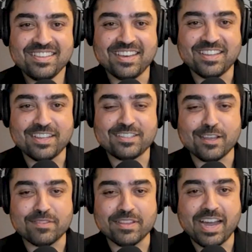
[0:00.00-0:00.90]
Yeah, that's
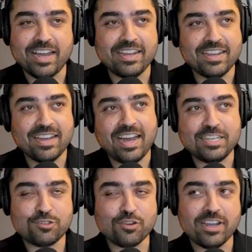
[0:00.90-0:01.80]
lovely.
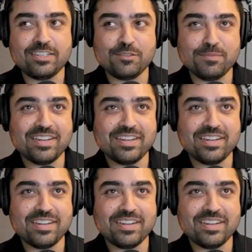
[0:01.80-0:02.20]
I try to